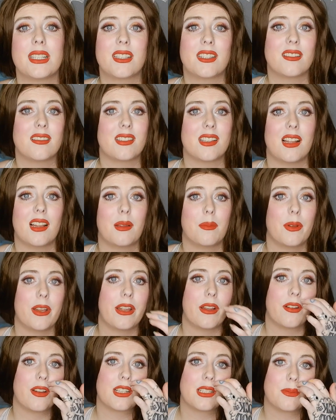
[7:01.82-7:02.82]
we still
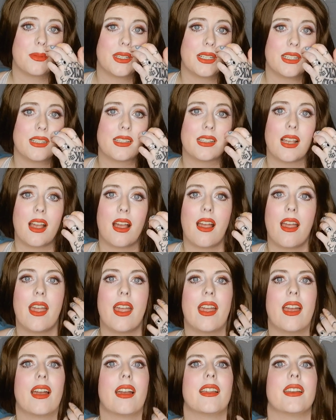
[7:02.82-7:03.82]
celebrate Christmas,
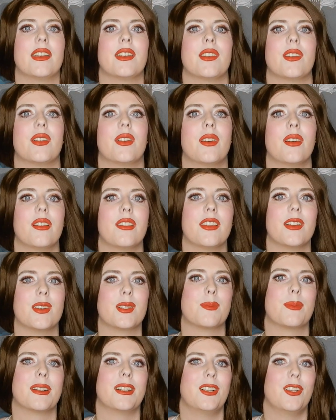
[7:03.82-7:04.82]
and
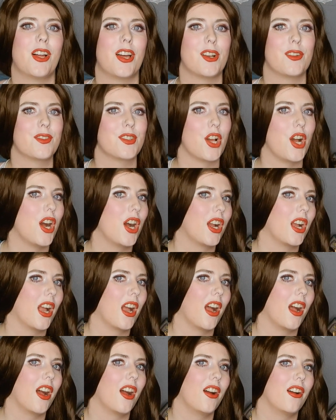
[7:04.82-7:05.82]
there's been a lot of talk
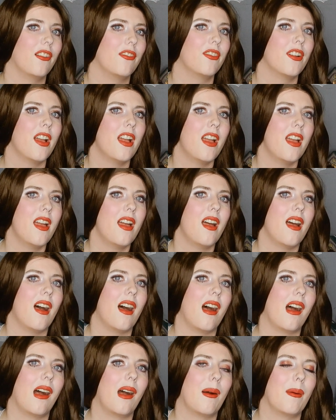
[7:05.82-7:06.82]
of
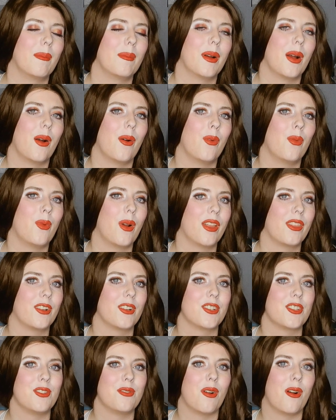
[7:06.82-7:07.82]

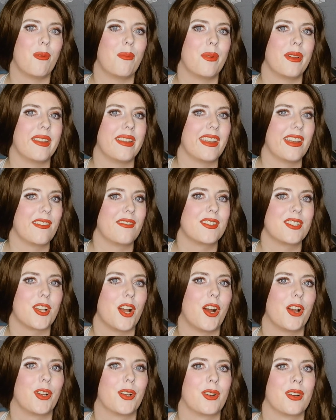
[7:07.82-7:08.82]
whether to open gifts
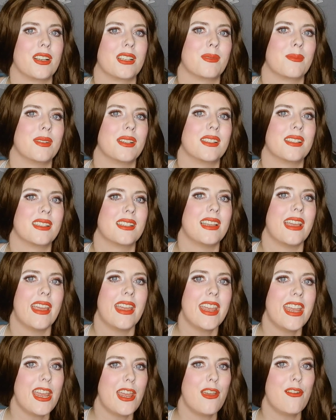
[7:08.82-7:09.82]
on Christmas
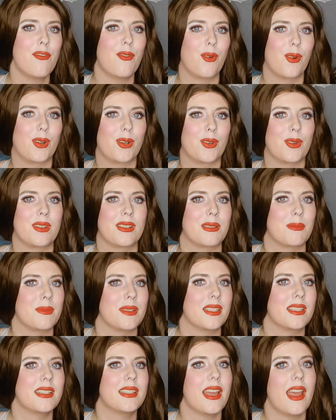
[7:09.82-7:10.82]
Eve or
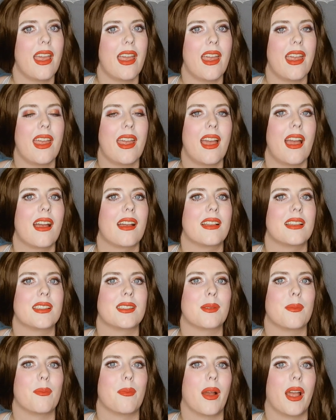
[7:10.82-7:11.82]
Christmas Day,
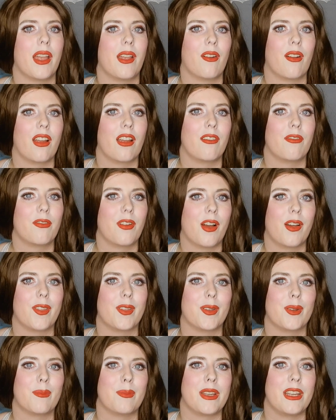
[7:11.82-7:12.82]
as my
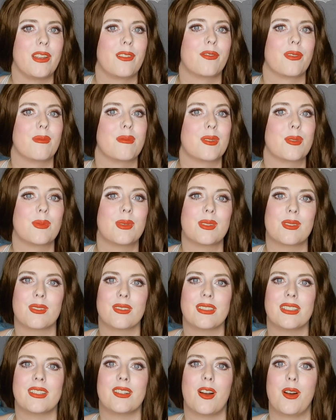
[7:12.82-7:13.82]
grandfather, being from
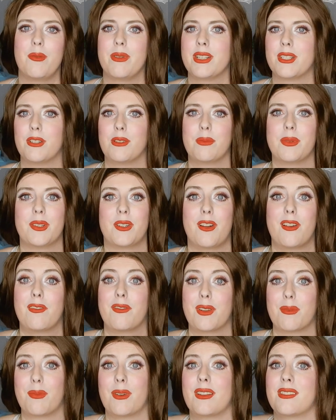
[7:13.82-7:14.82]
Switzerland, always opened all
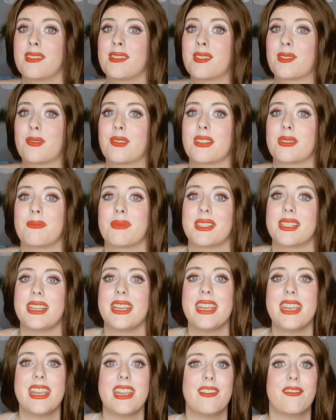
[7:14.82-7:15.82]
of their presents Christmas
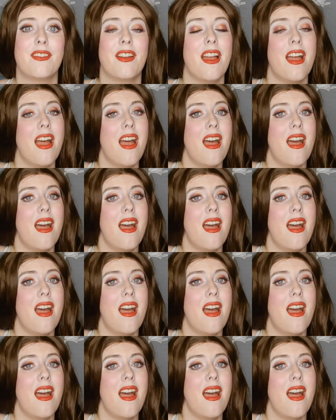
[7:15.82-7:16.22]
Eve.